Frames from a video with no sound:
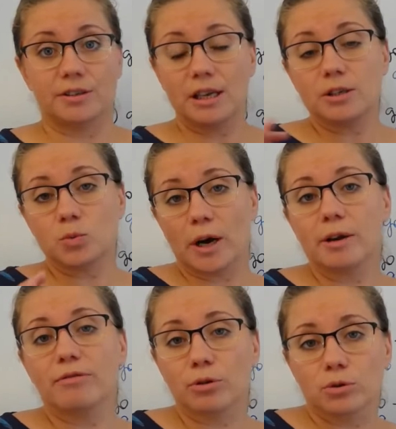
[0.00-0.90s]
That's why
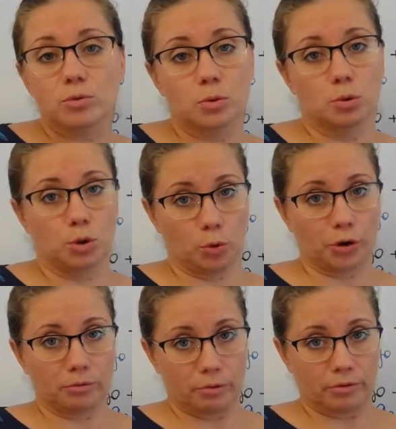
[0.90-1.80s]
first we will
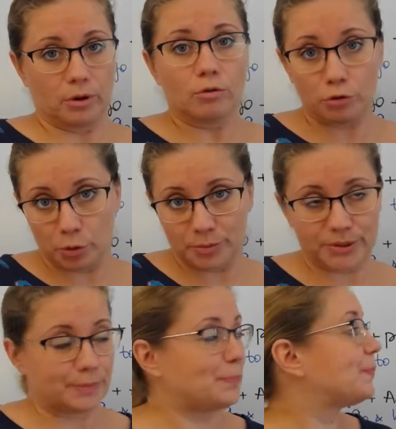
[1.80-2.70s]
work with verbs.